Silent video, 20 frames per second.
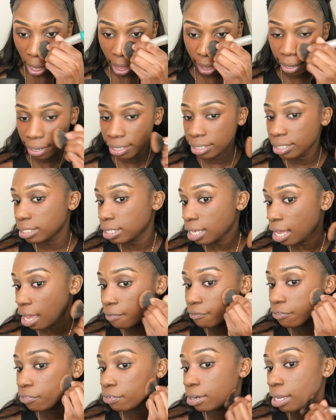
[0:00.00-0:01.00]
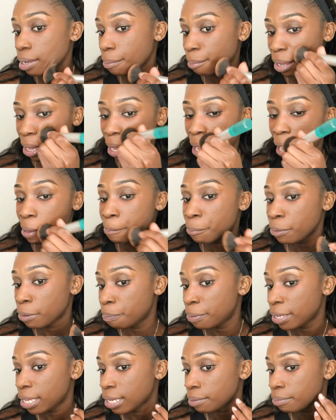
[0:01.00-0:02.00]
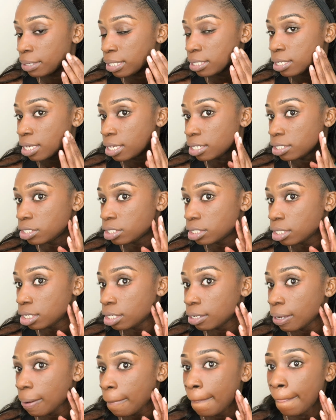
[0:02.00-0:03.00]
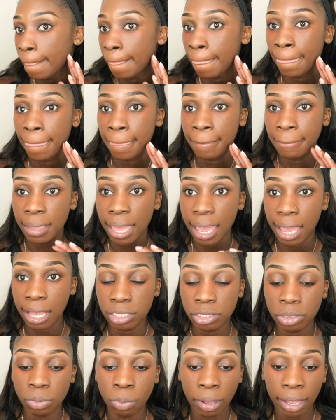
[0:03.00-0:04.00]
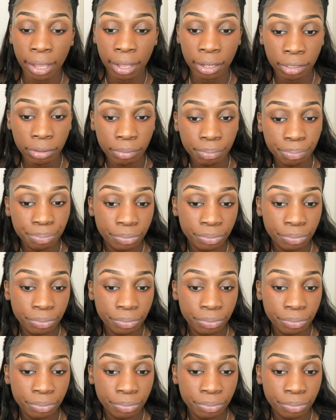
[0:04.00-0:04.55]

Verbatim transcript: And it's covering my hyperpigmentation as well.